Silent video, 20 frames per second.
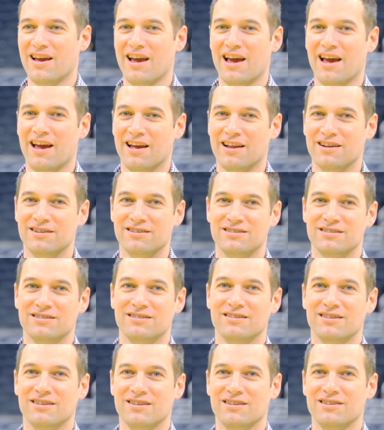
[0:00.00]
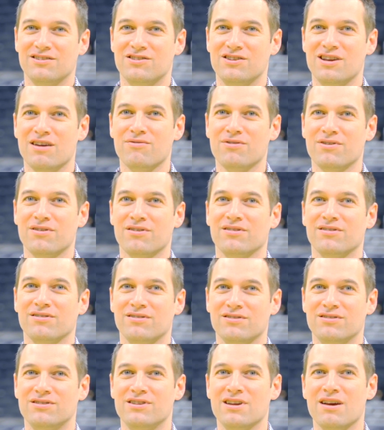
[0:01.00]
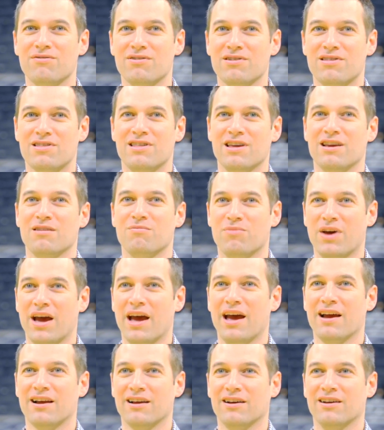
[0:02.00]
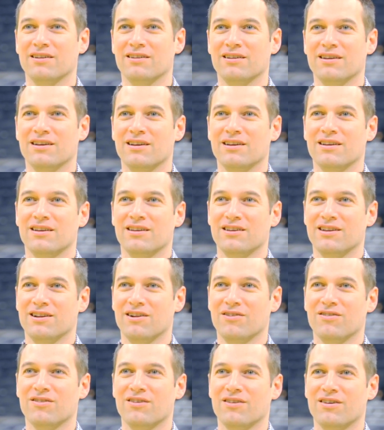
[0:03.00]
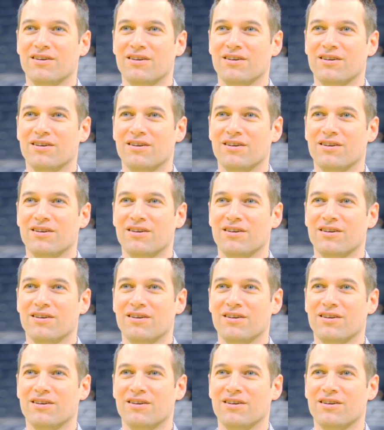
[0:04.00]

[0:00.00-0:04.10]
And do you ever do you ever think back on, you know,